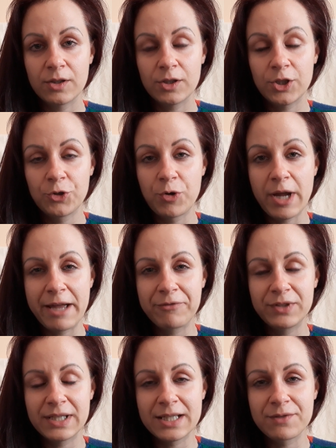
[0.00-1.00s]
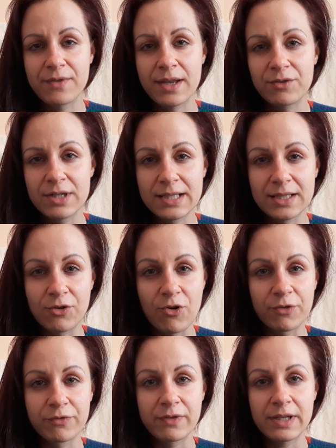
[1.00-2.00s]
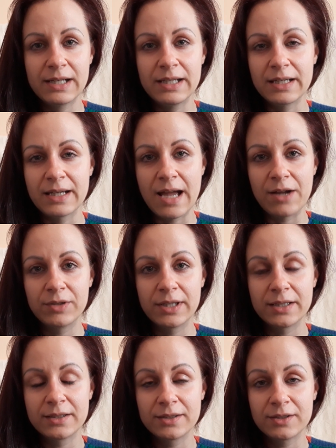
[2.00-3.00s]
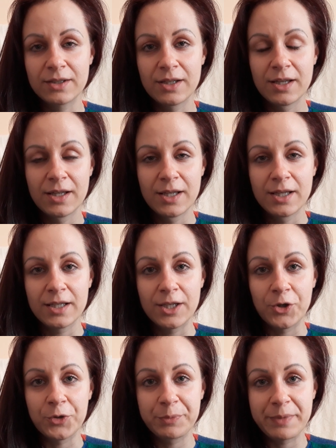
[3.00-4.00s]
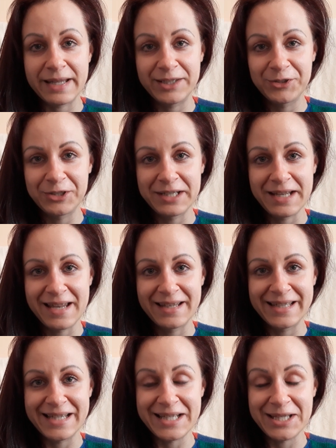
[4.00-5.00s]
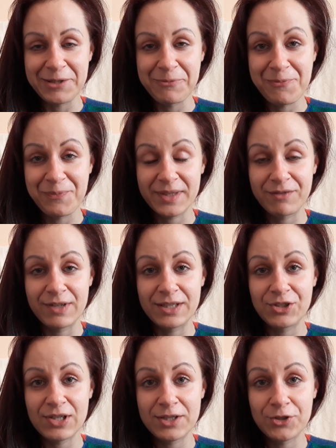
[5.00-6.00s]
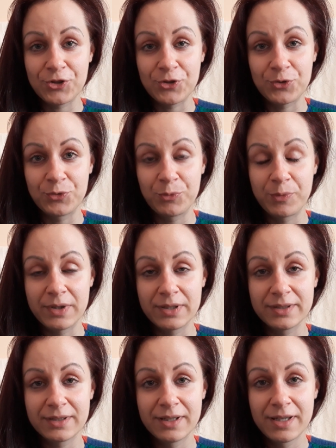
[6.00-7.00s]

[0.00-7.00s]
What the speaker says: you have this very strong feeling now that you're better than this, which is true, but